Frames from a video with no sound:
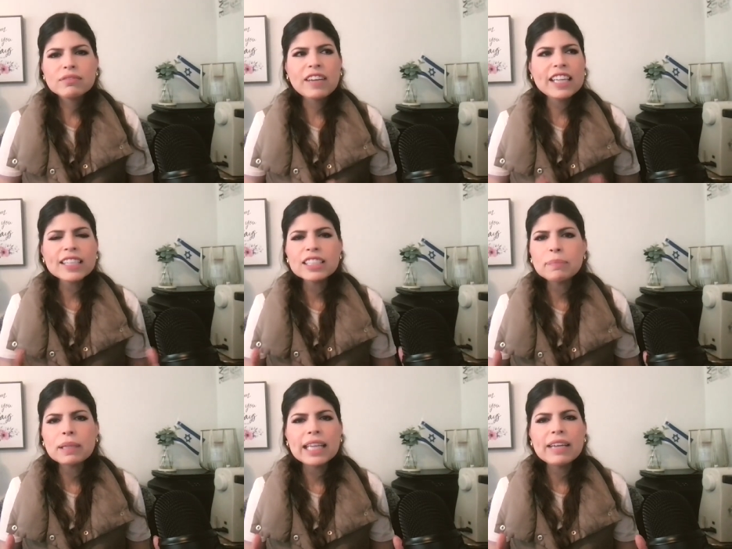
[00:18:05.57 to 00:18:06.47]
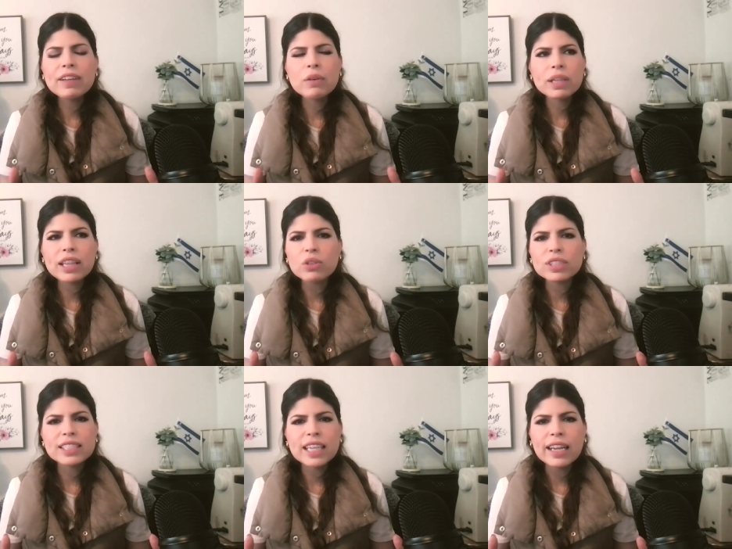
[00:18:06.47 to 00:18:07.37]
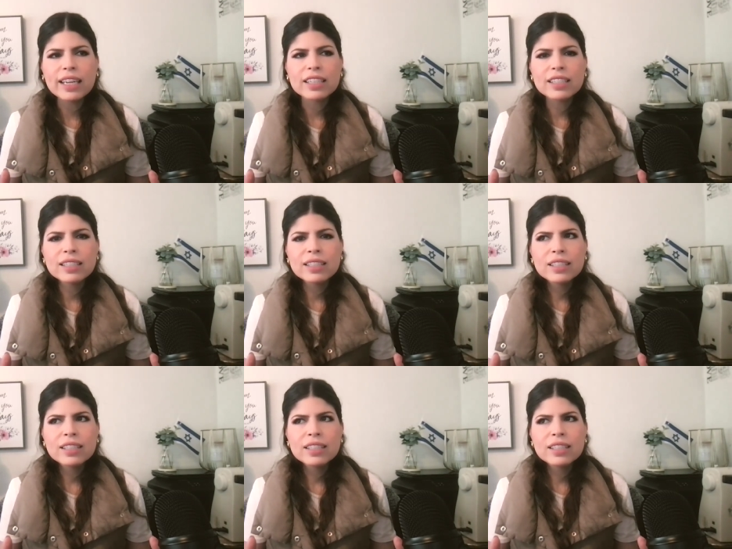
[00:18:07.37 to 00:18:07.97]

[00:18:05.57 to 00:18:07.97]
faith is believing without seeing.